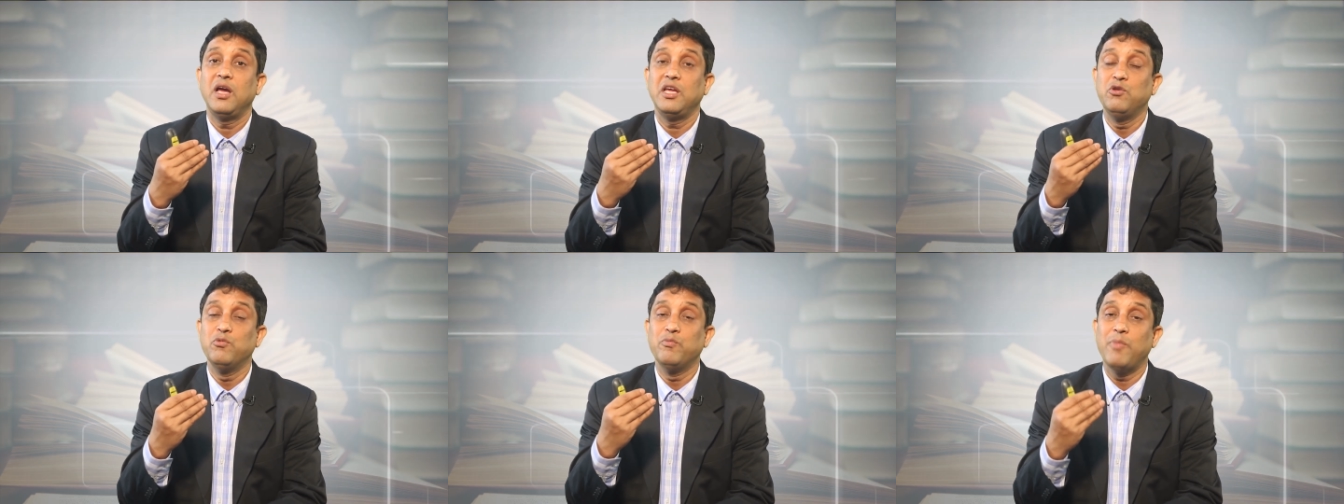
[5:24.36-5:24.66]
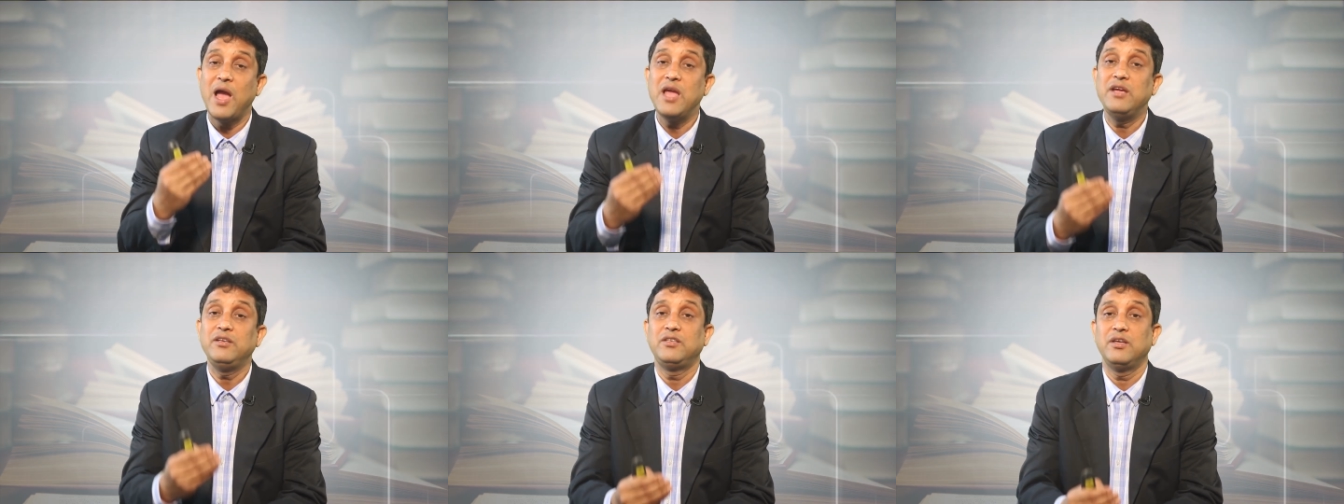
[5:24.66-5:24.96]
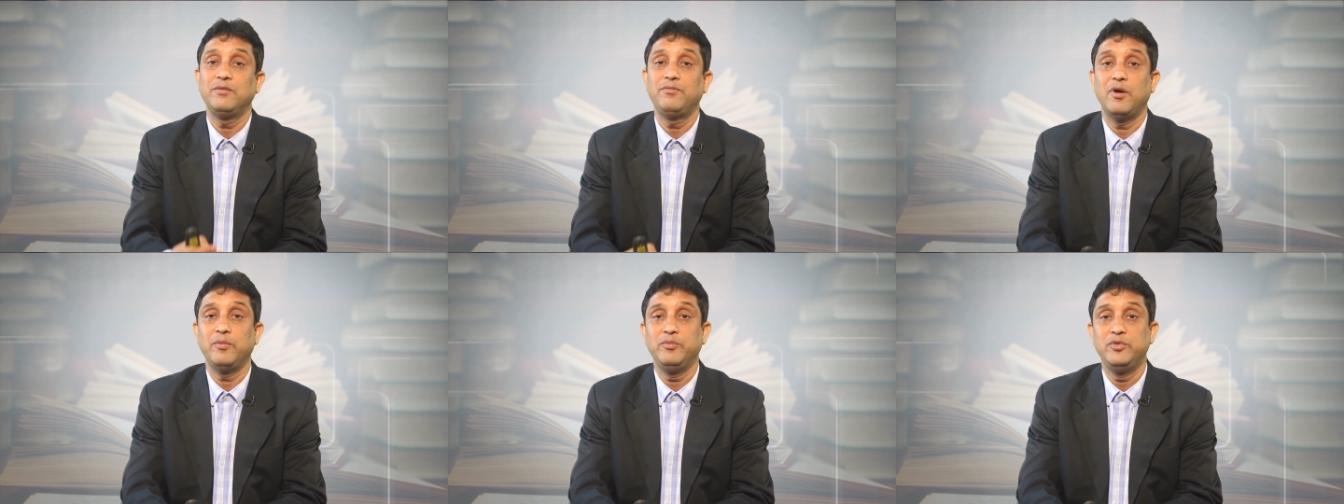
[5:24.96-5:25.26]
you might
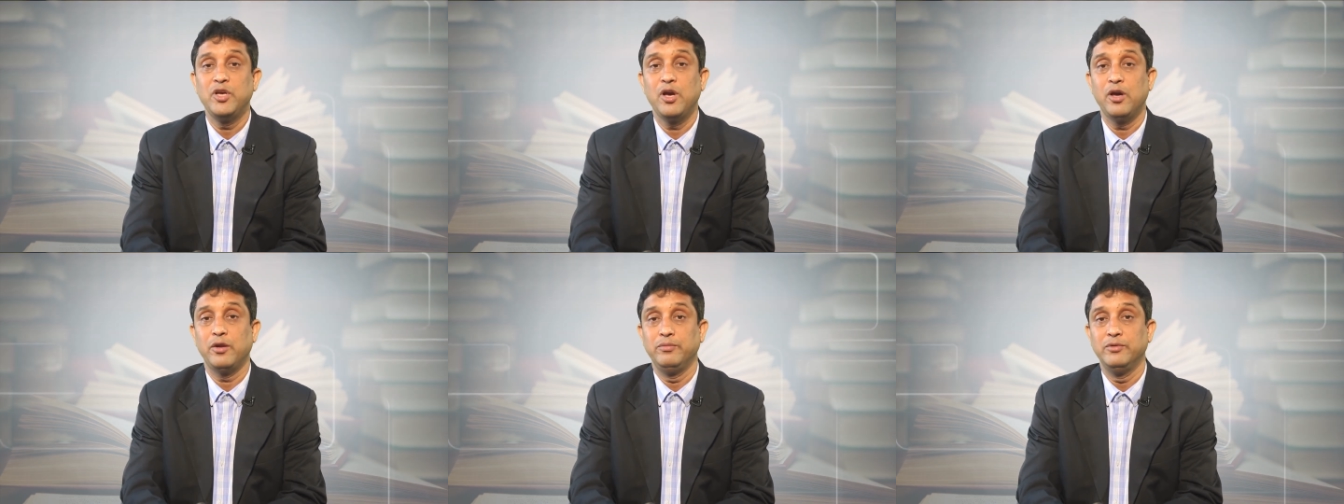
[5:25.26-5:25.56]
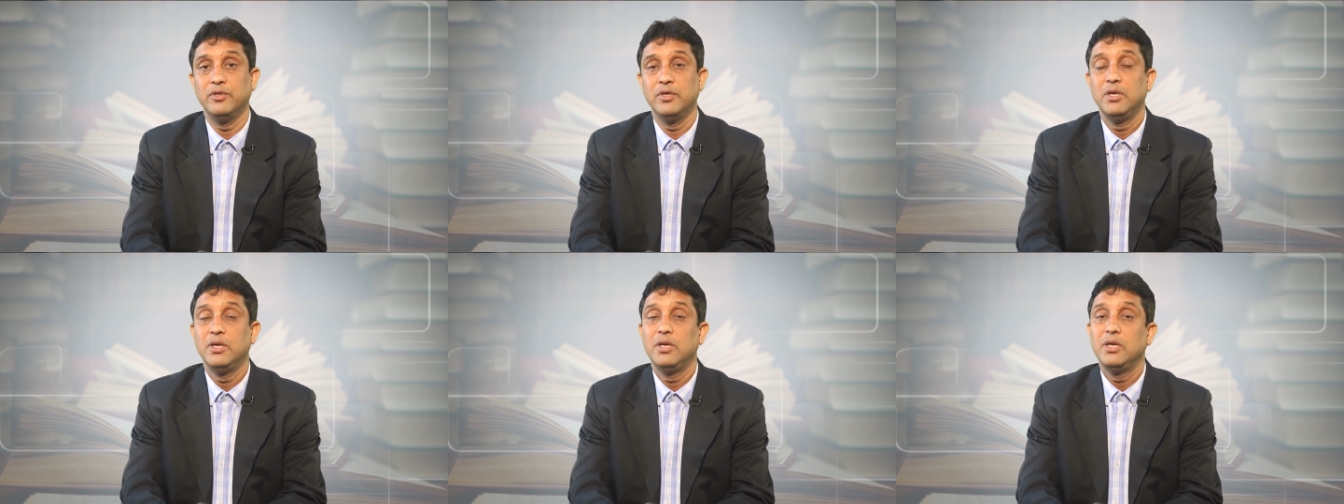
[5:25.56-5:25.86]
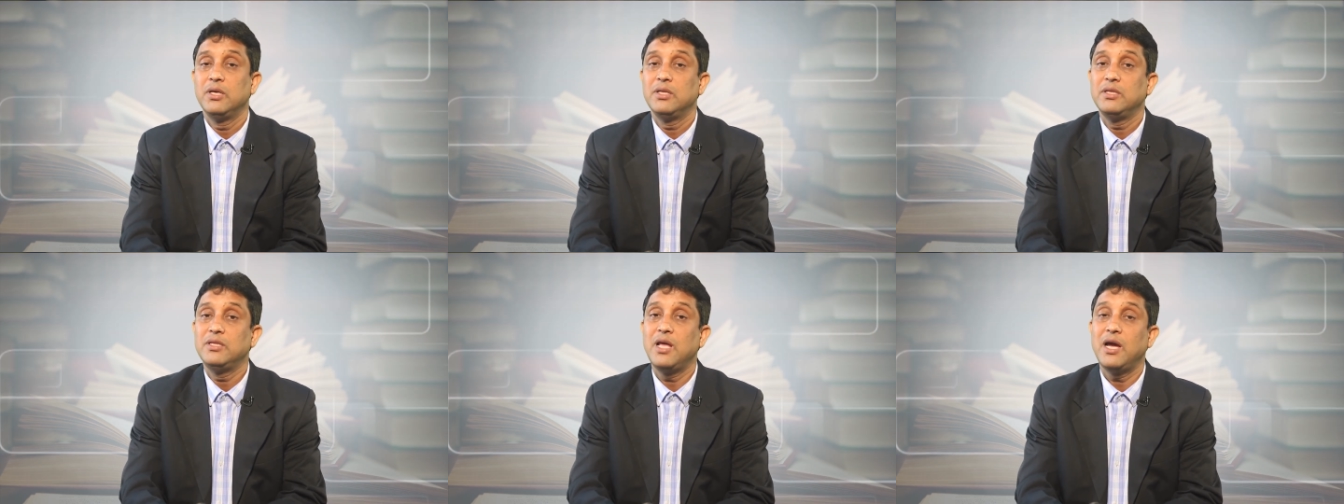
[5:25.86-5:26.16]
have observed
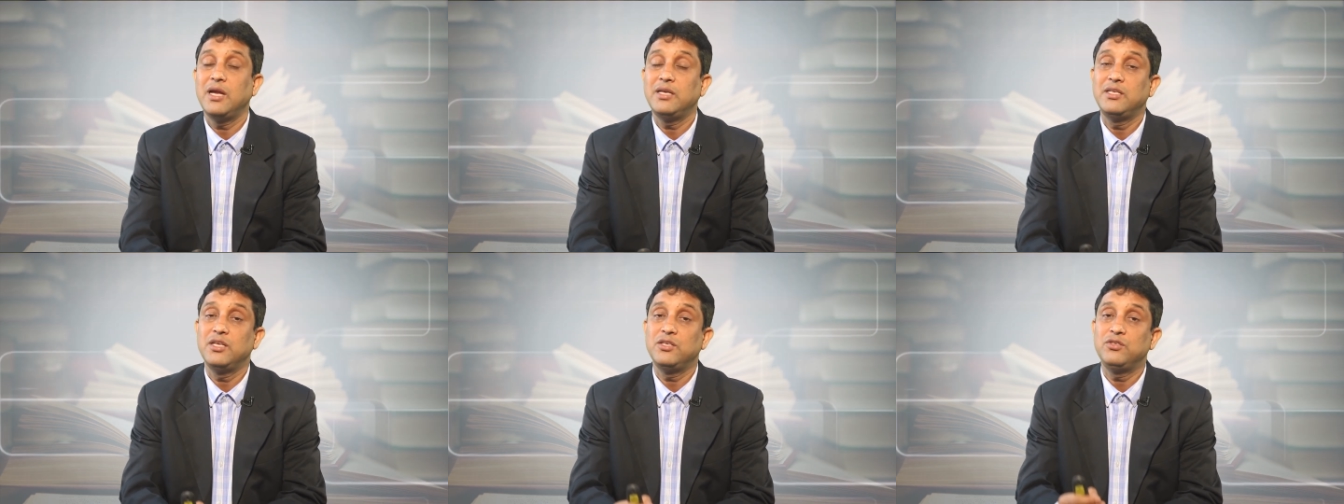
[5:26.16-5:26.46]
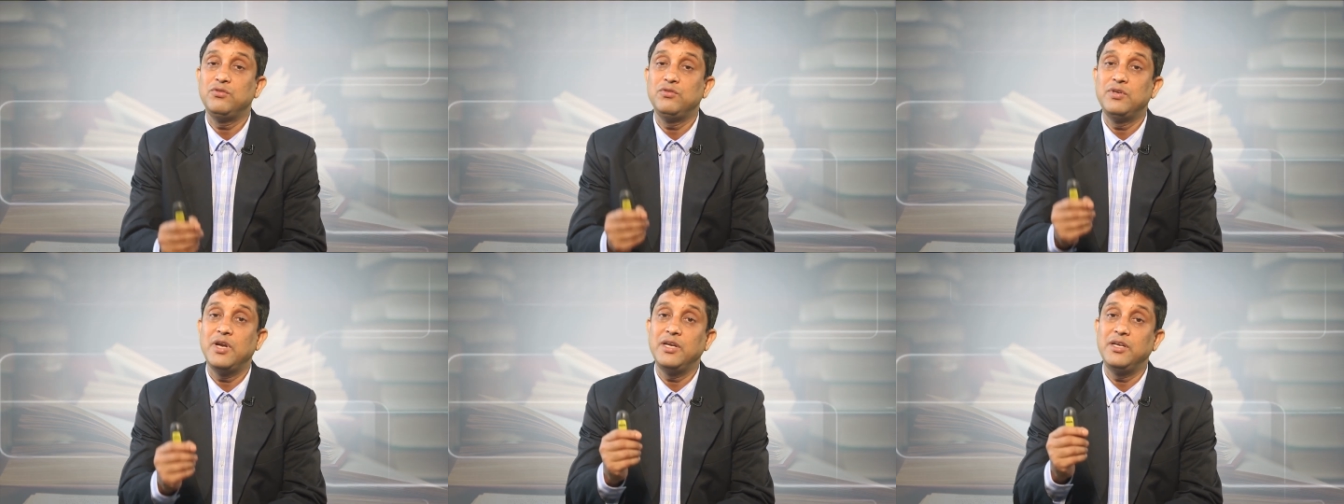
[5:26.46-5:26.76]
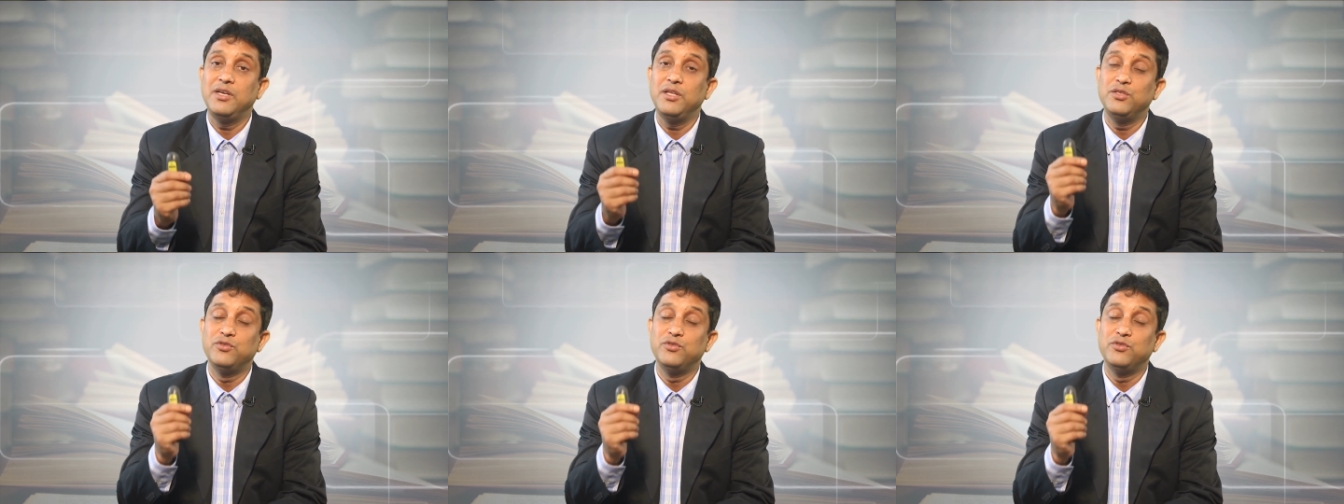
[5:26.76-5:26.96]
that a student